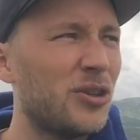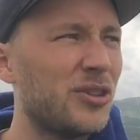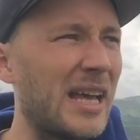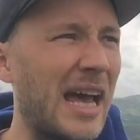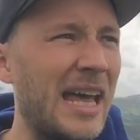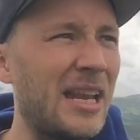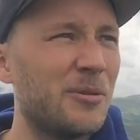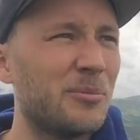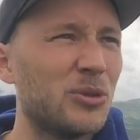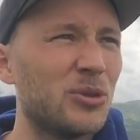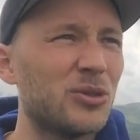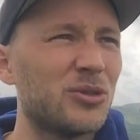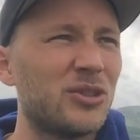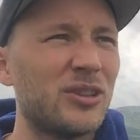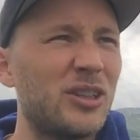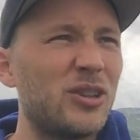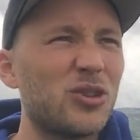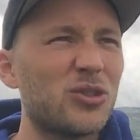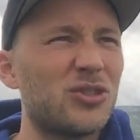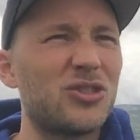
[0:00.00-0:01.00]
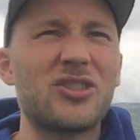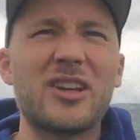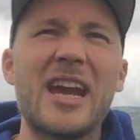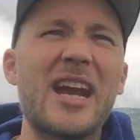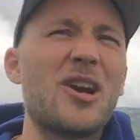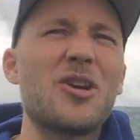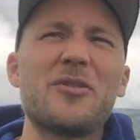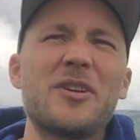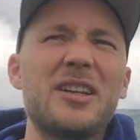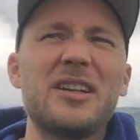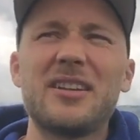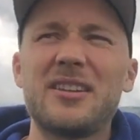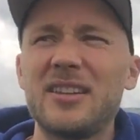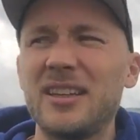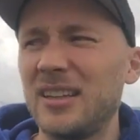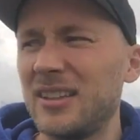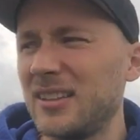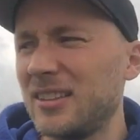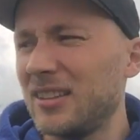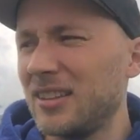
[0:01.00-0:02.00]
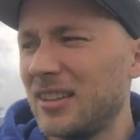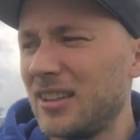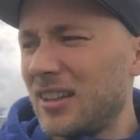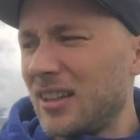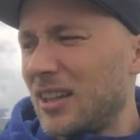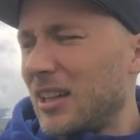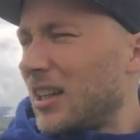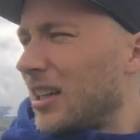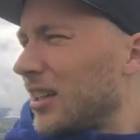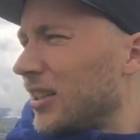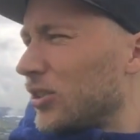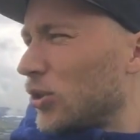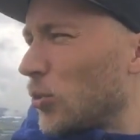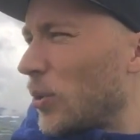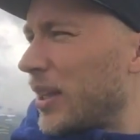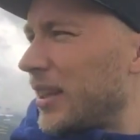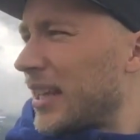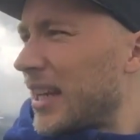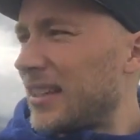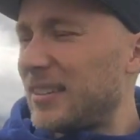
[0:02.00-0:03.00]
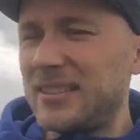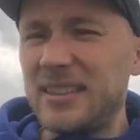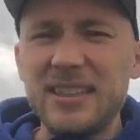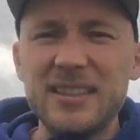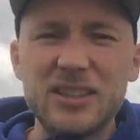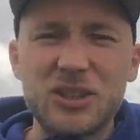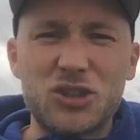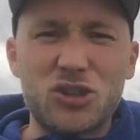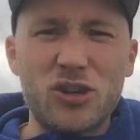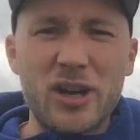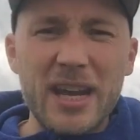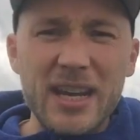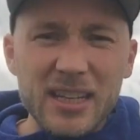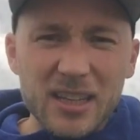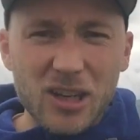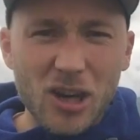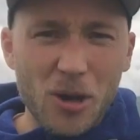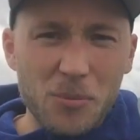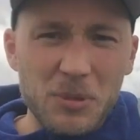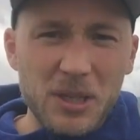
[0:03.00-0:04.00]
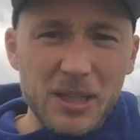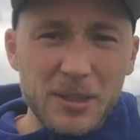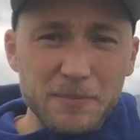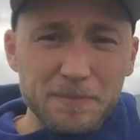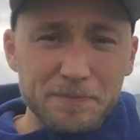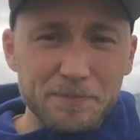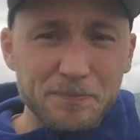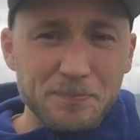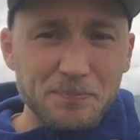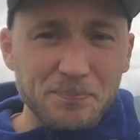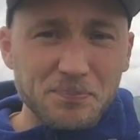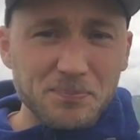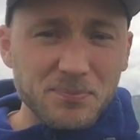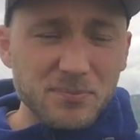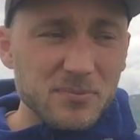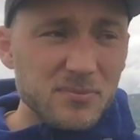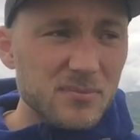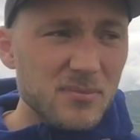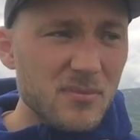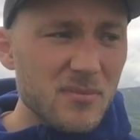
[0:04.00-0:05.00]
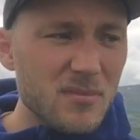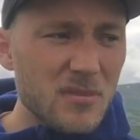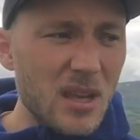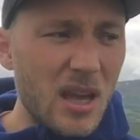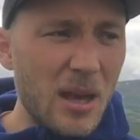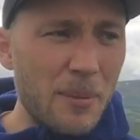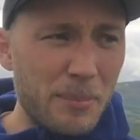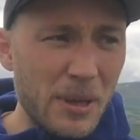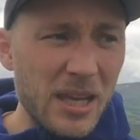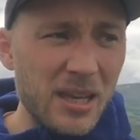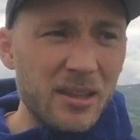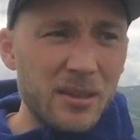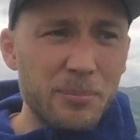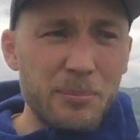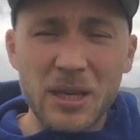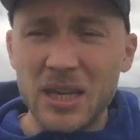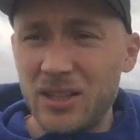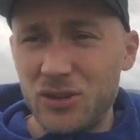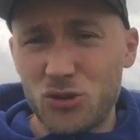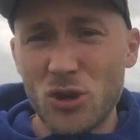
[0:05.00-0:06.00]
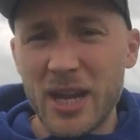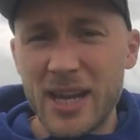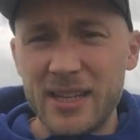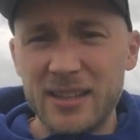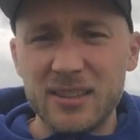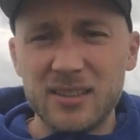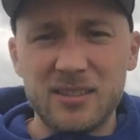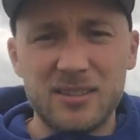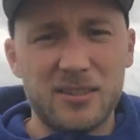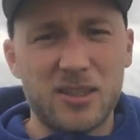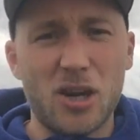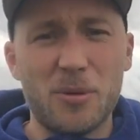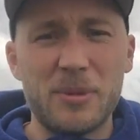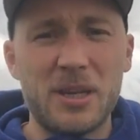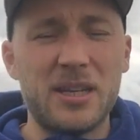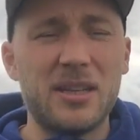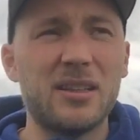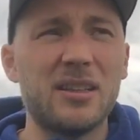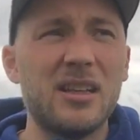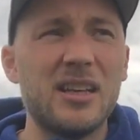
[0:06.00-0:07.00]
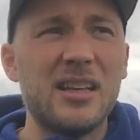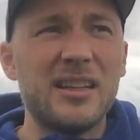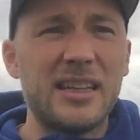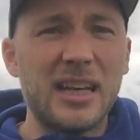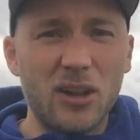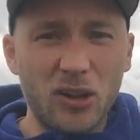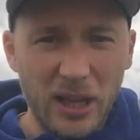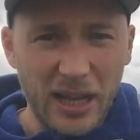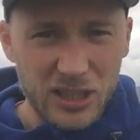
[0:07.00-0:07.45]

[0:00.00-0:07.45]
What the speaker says: animal, so they're not scared of anything. So when they see the train coming, a big train coming, they'll